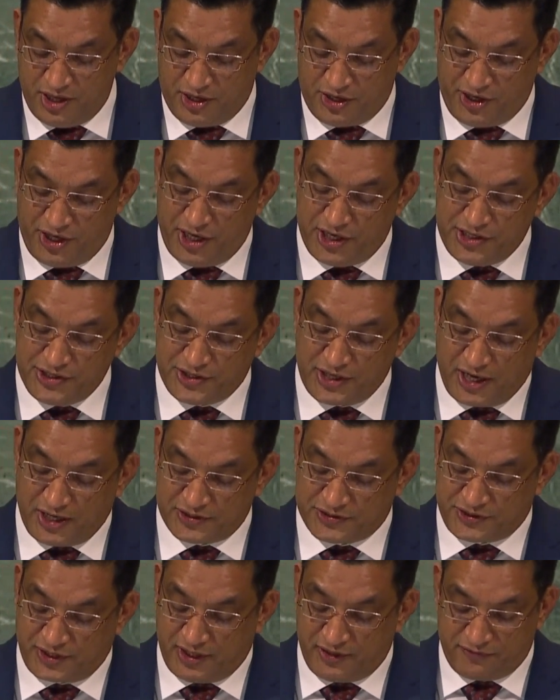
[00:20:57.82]
range
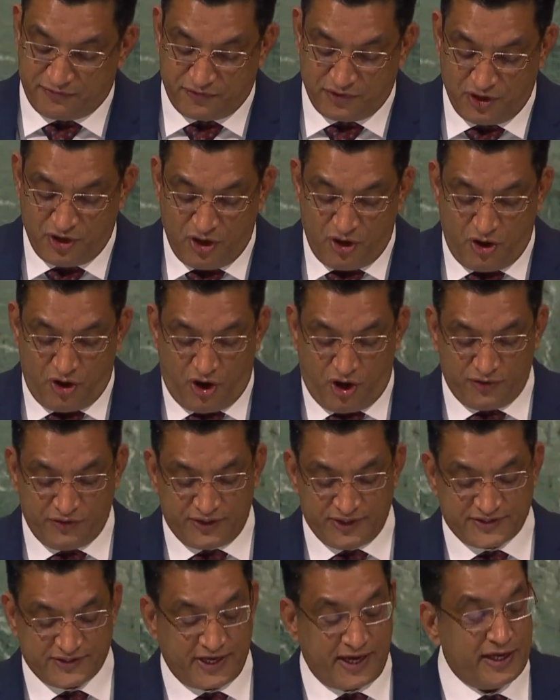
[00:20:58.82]
ourselves on
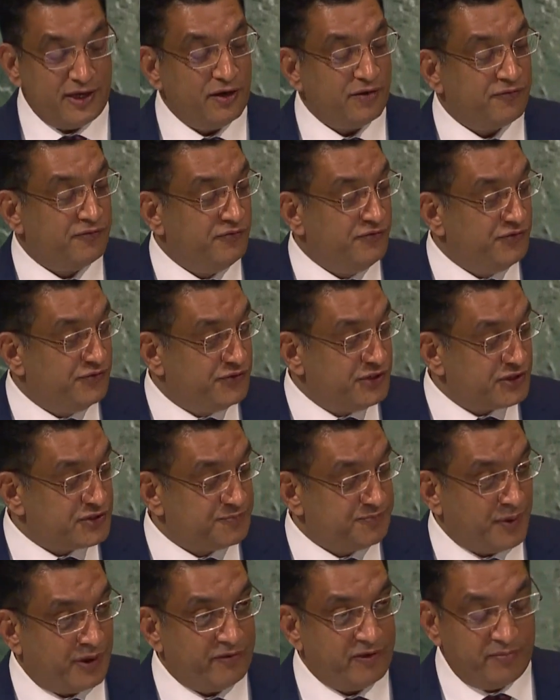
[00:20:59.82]
the side of this
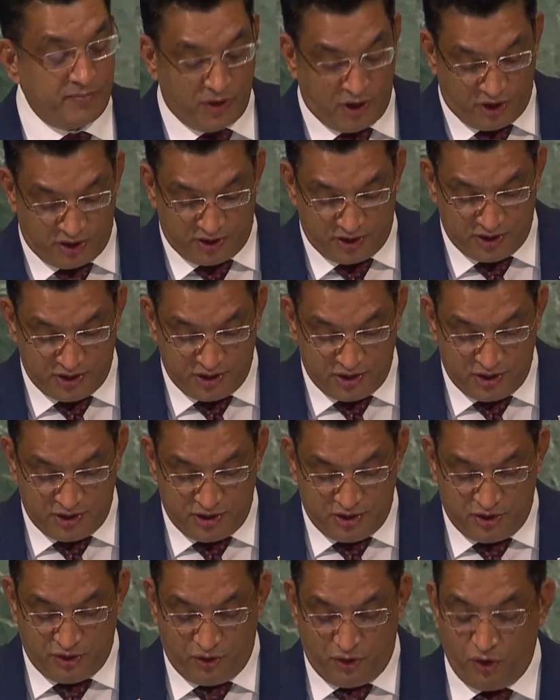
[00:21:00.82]
power block
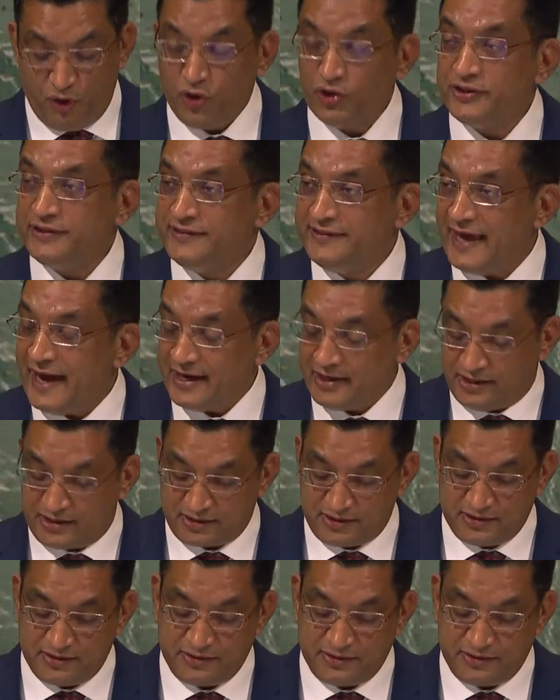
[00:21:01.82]
or that.